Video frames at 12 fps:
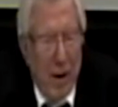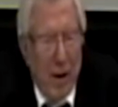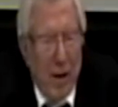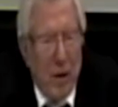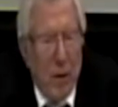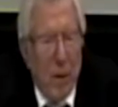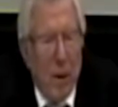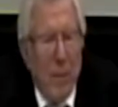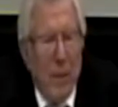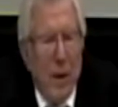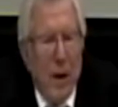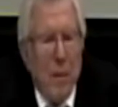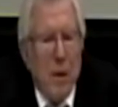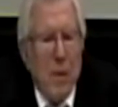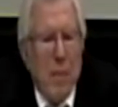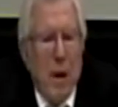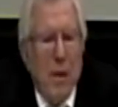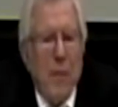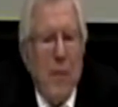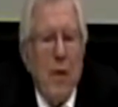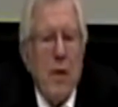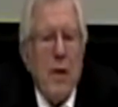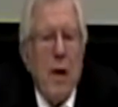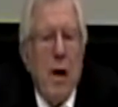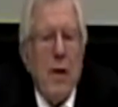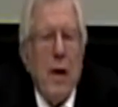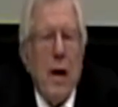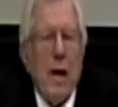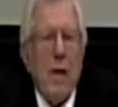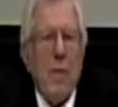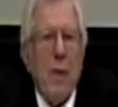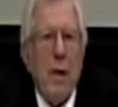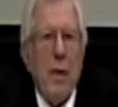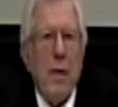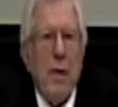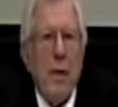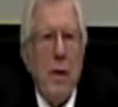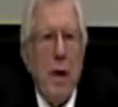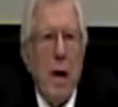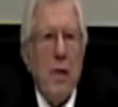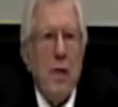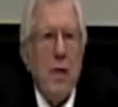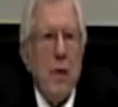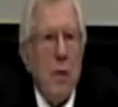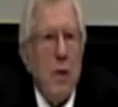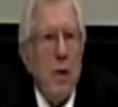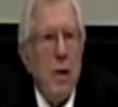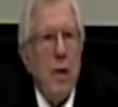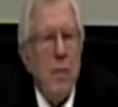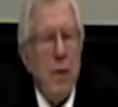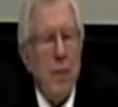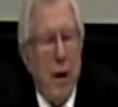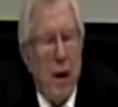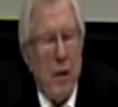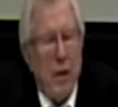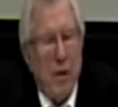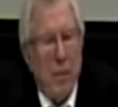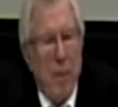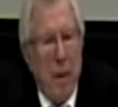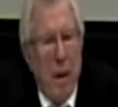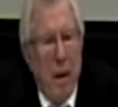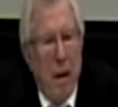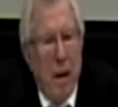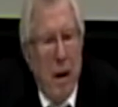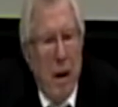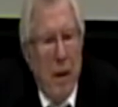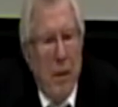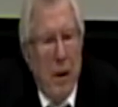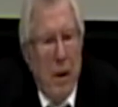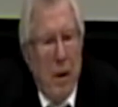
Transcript: So um, that was my first contact with National Socialism, with fascism, and then